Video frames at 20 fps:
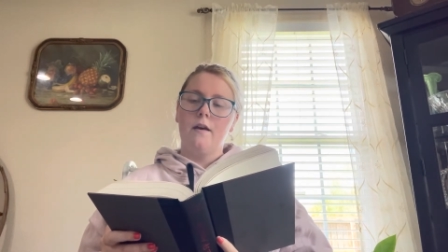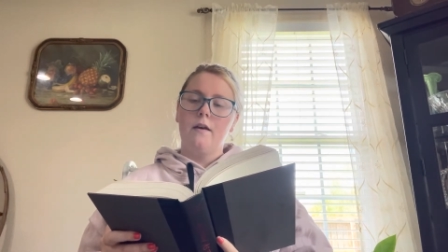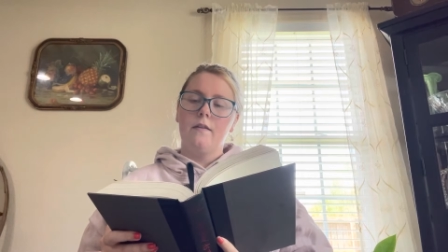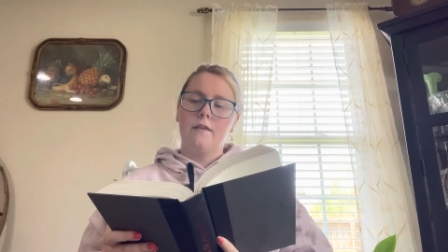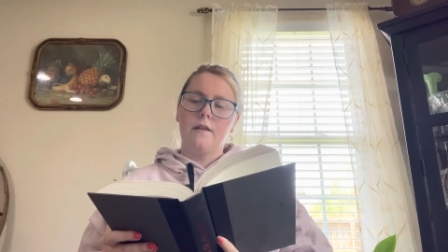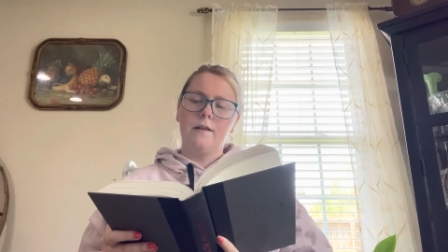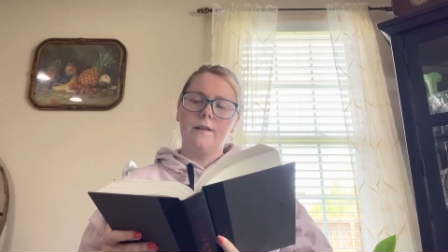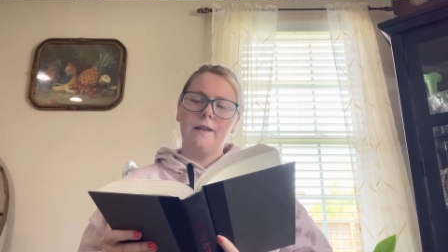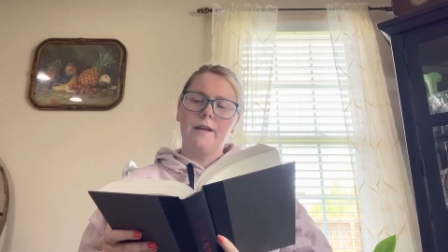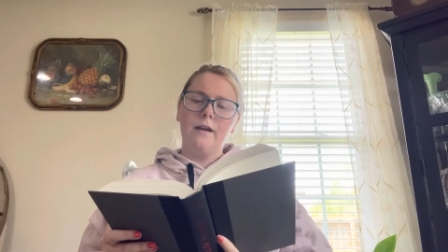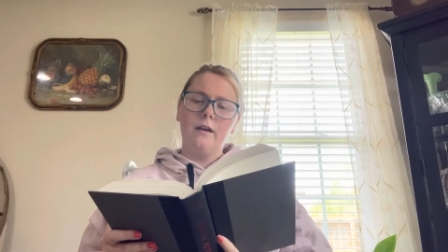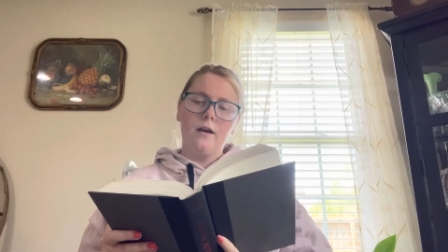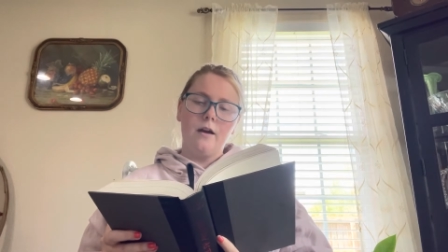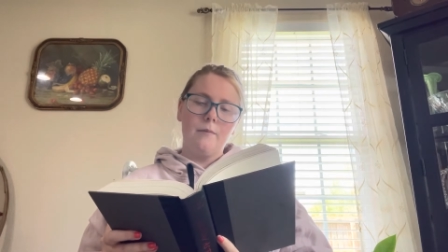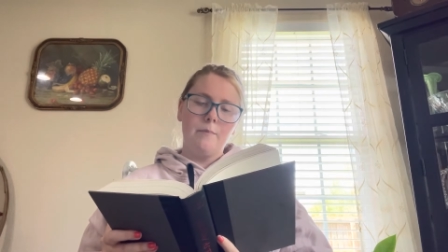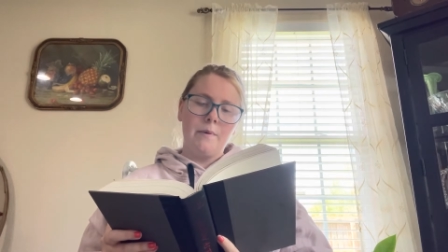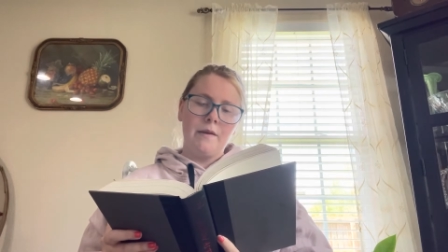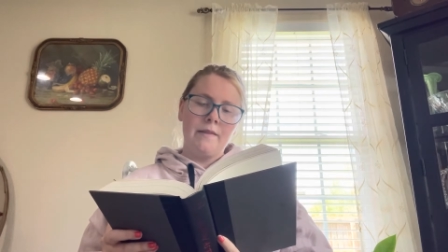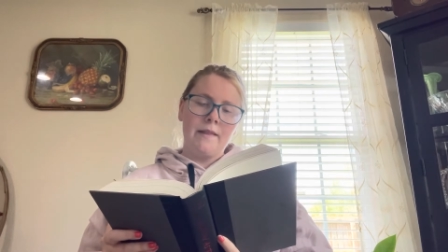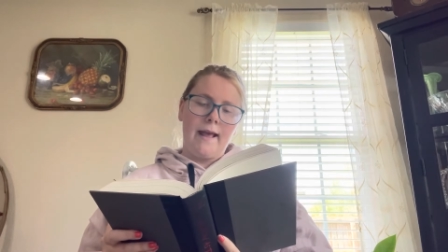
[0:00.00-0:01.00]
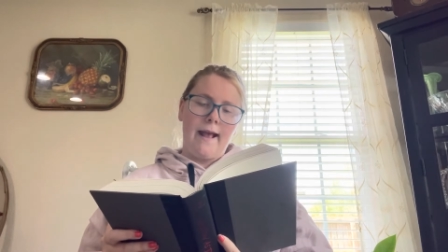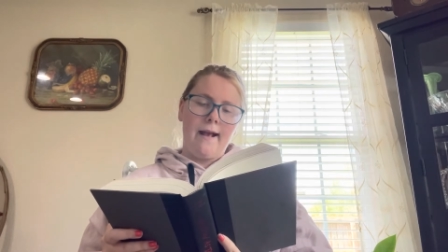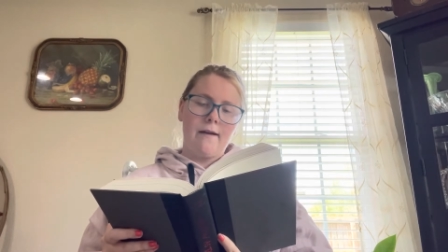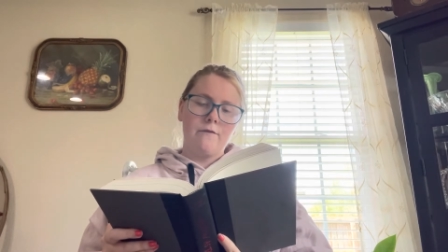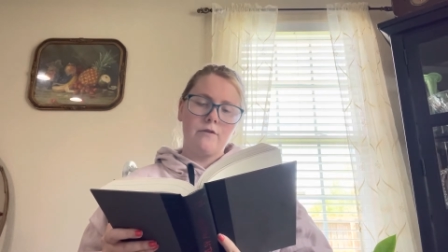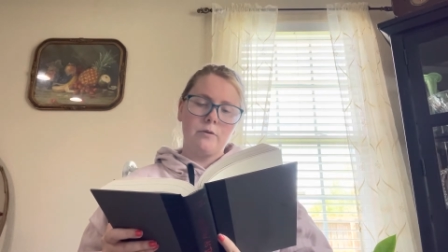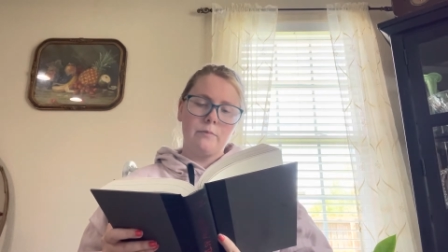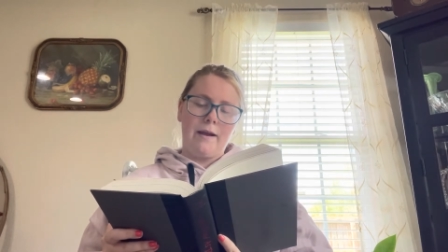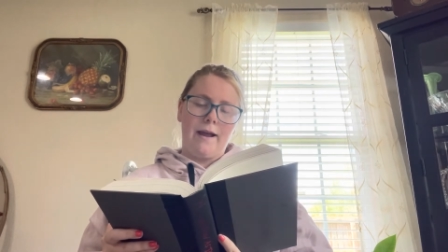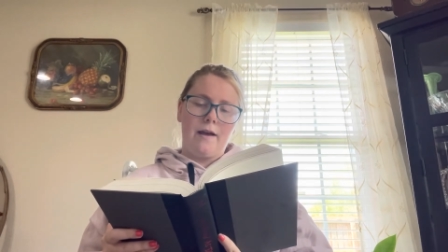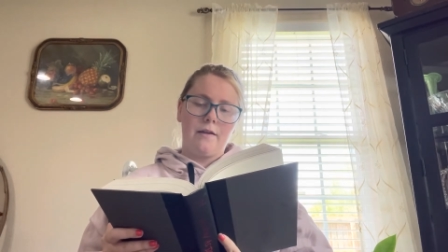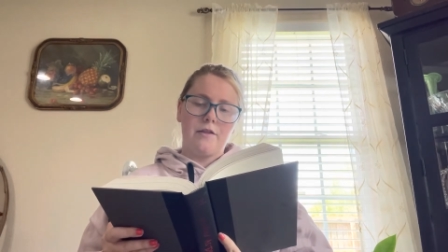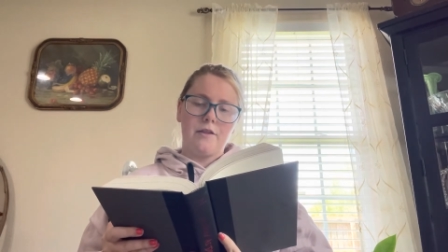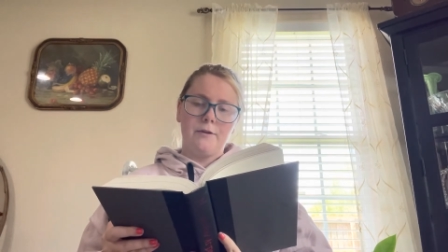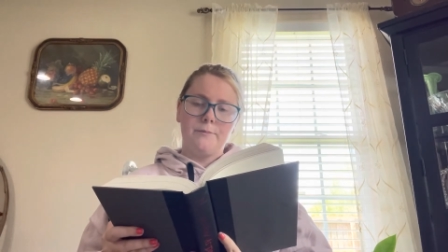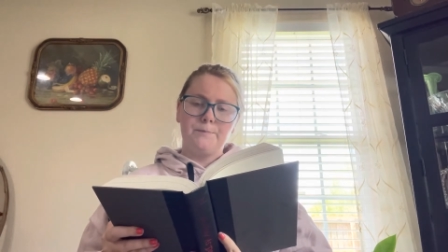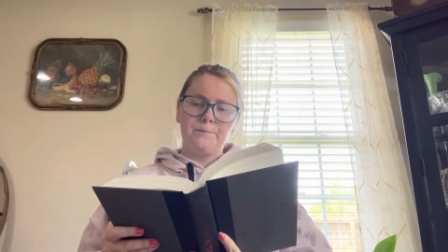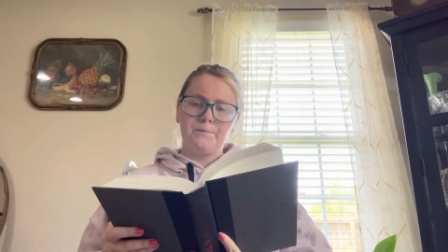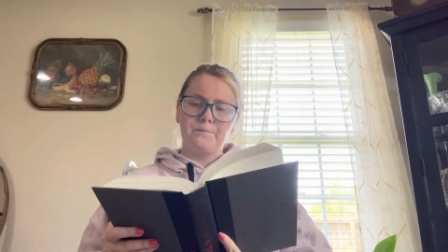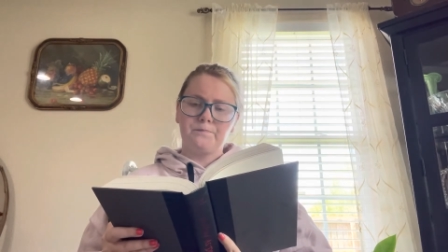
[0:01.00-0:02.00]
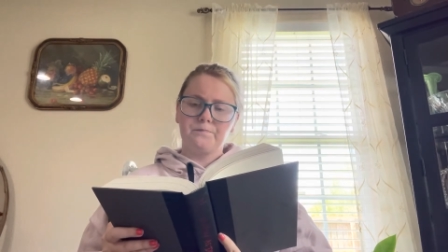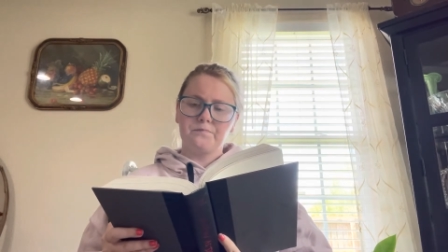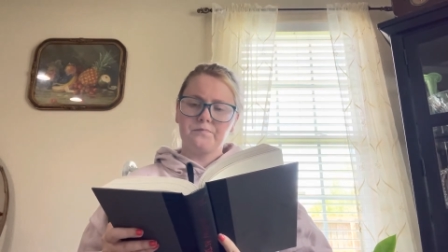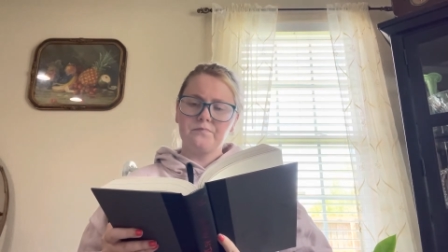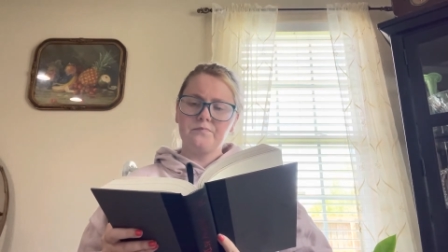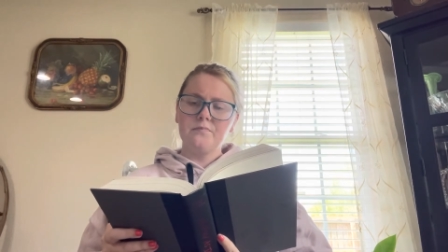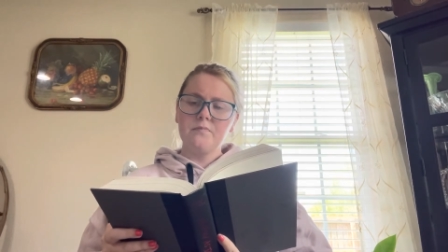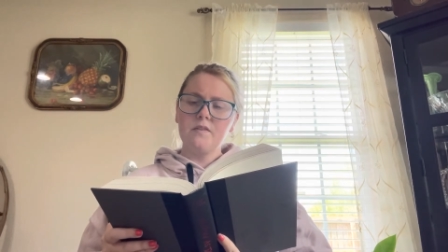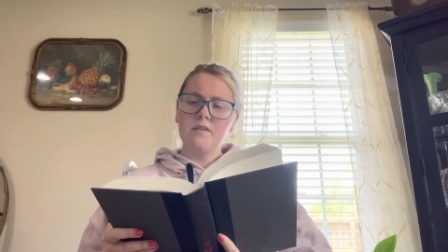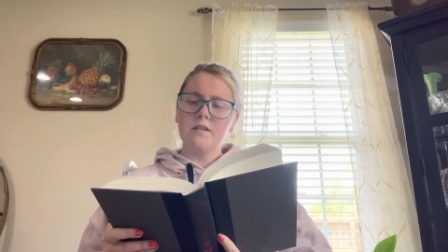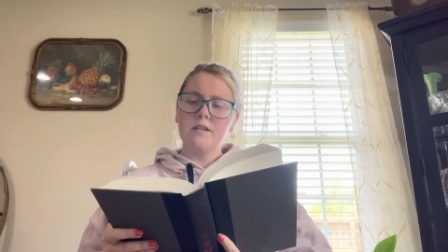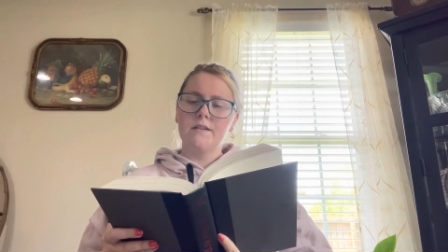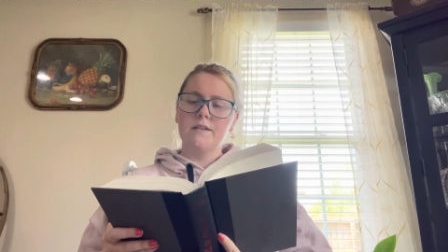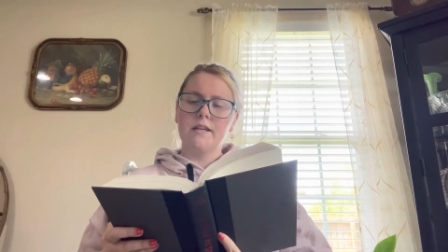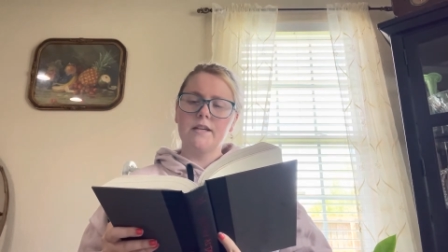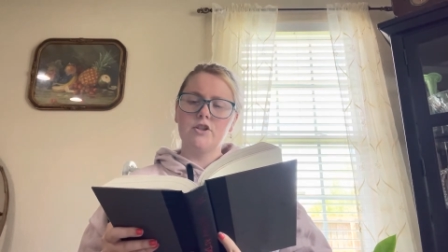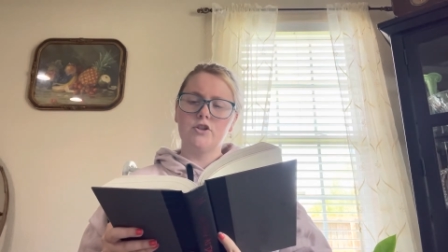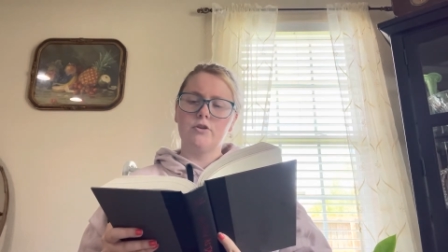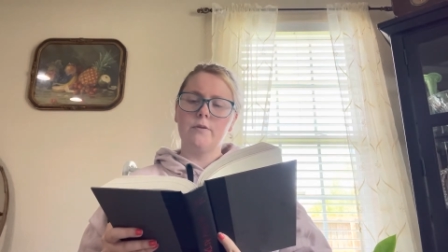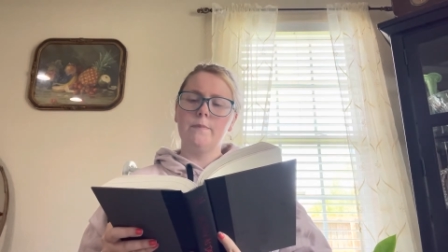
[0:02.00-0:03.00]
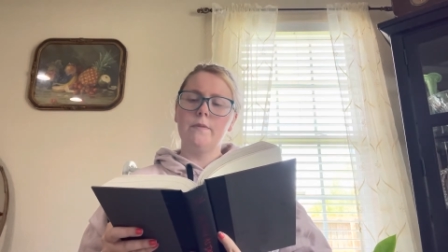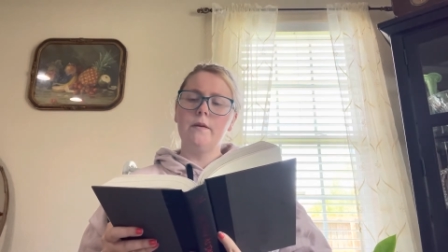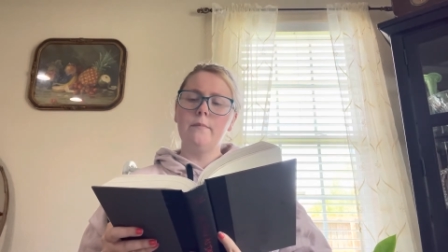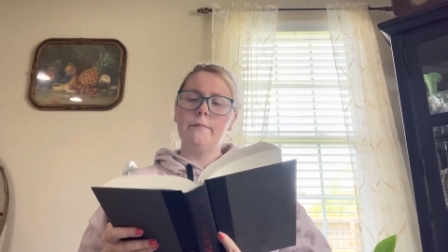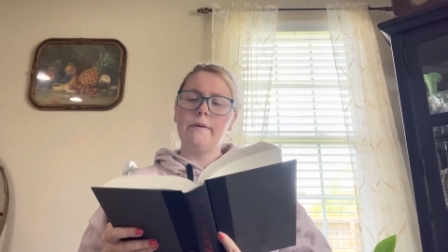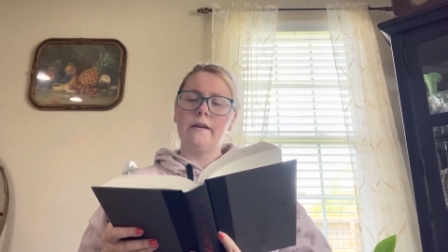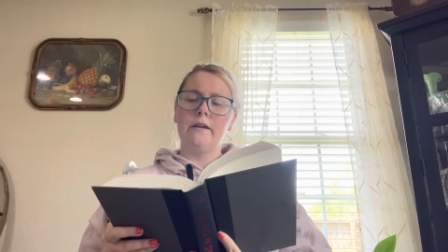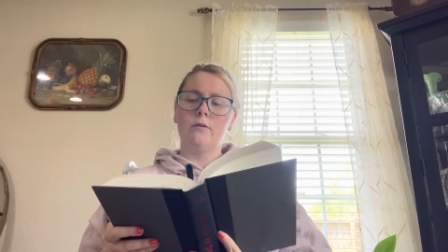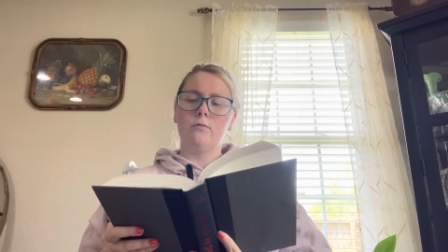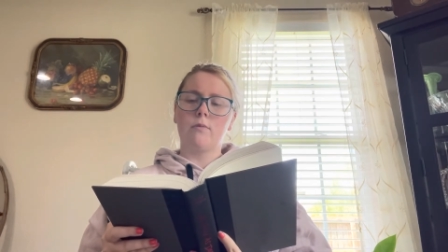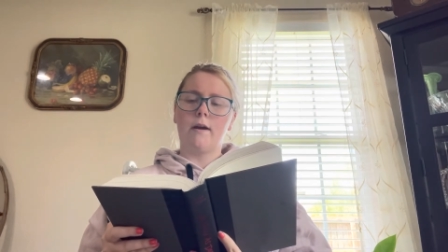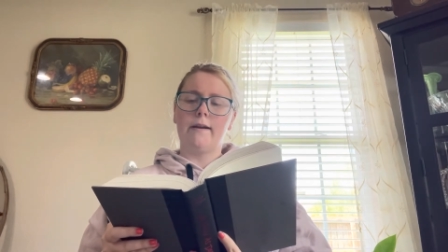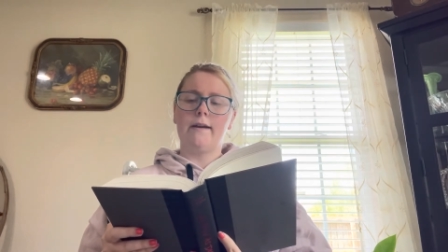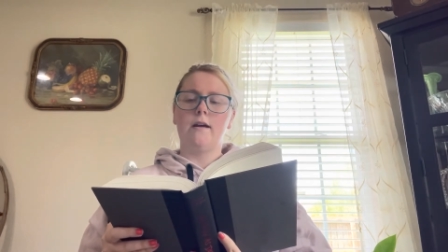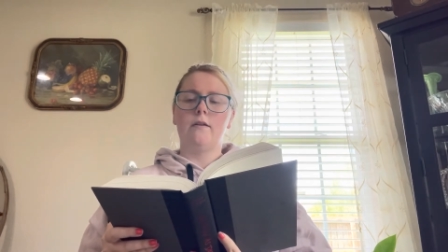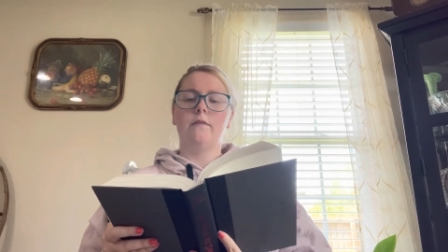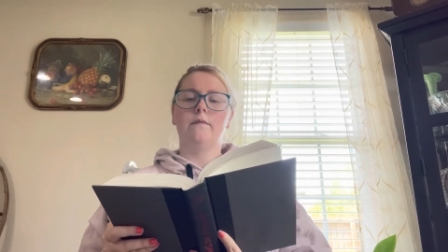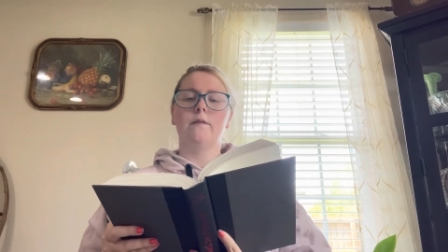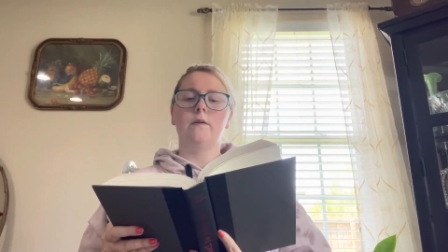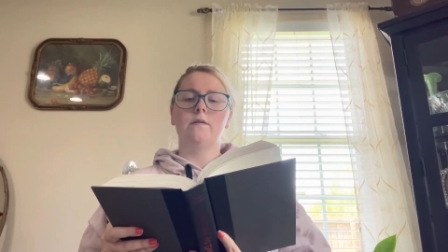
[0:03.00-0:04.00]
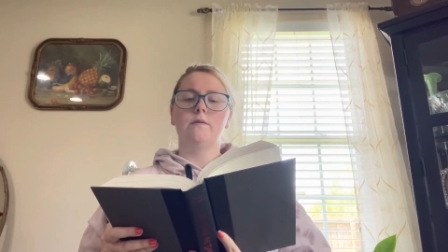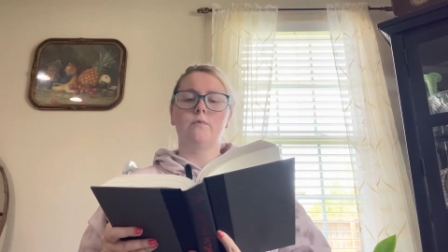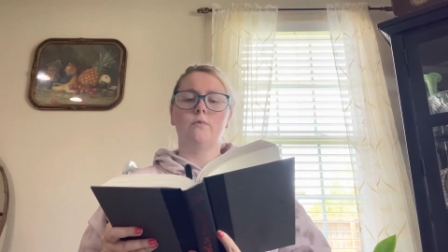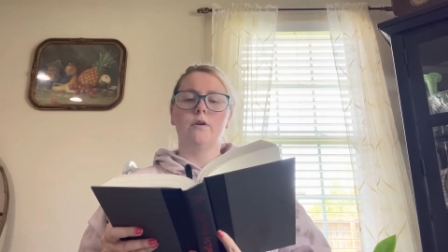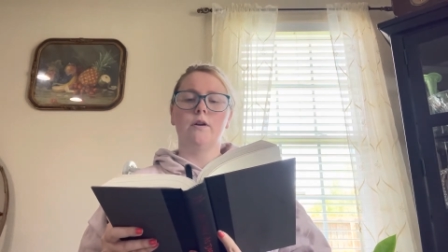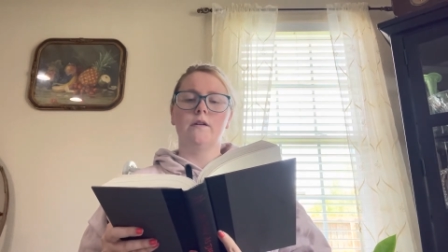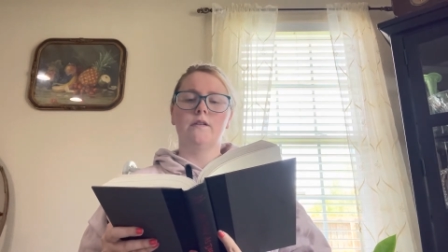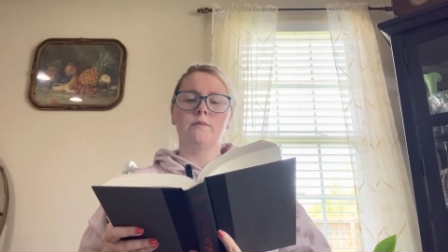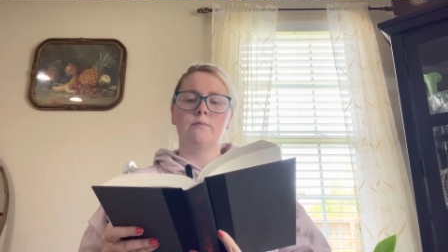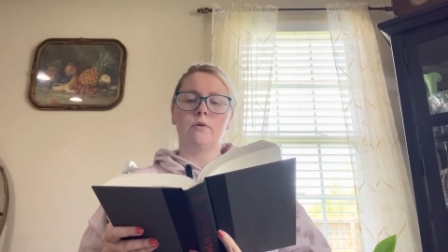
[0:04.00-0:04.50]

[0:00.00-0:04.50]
The lead up and the aftermath. They stripped the meaning right out of those words.